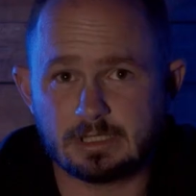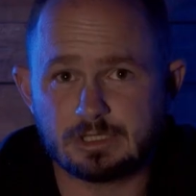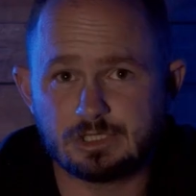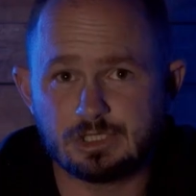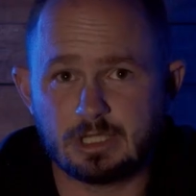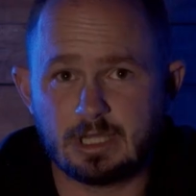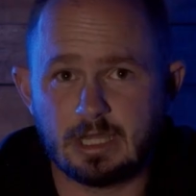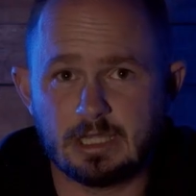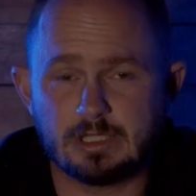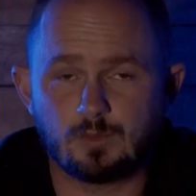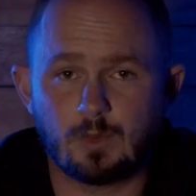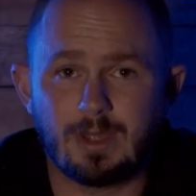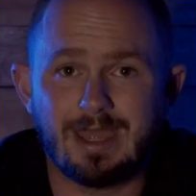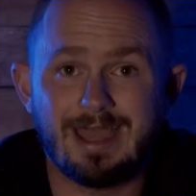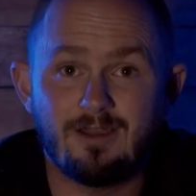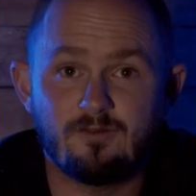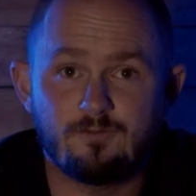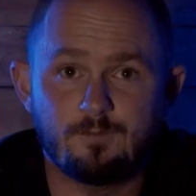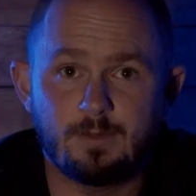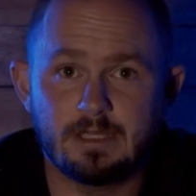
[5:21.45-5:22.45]
these jig heads we
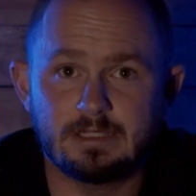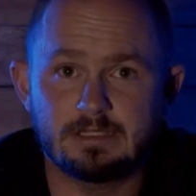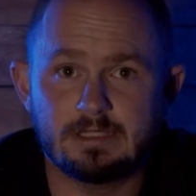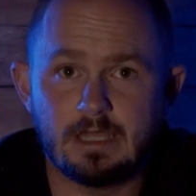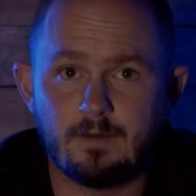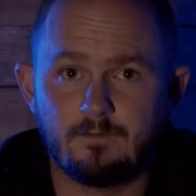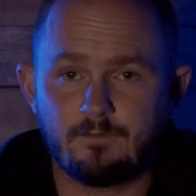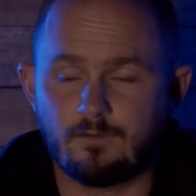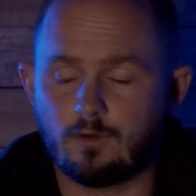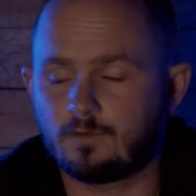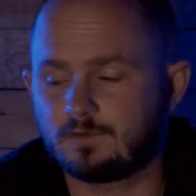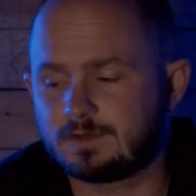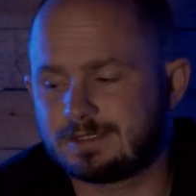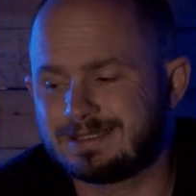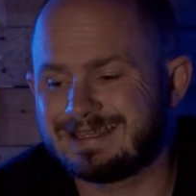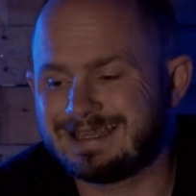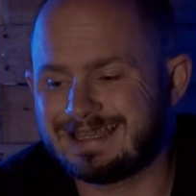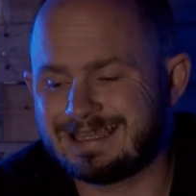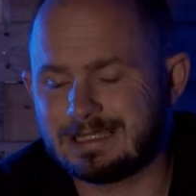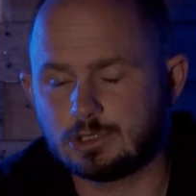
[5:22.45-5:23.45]
have picked up for
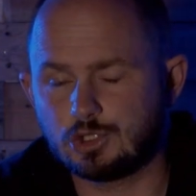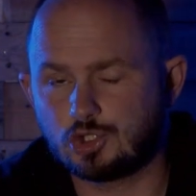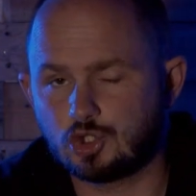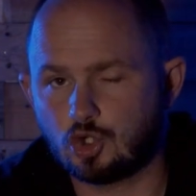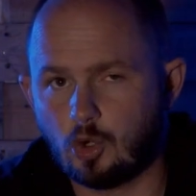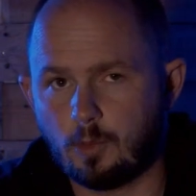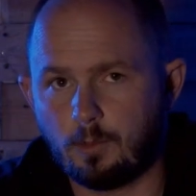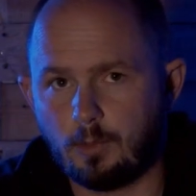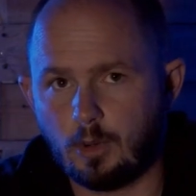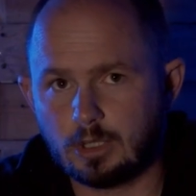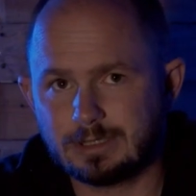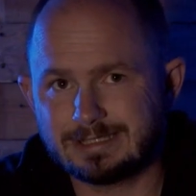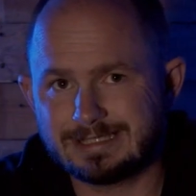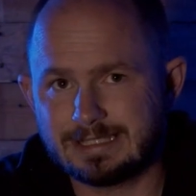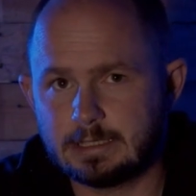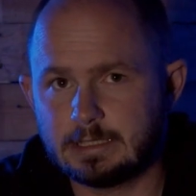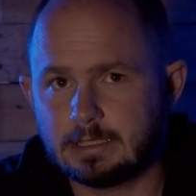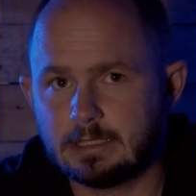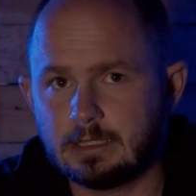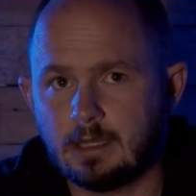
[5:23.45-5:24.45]
obviously the INSHORE box
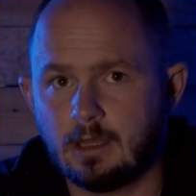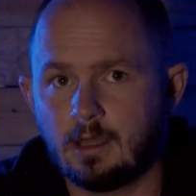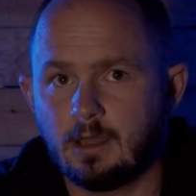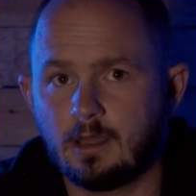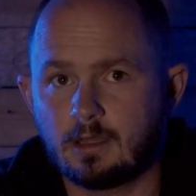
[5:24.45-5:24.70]
here,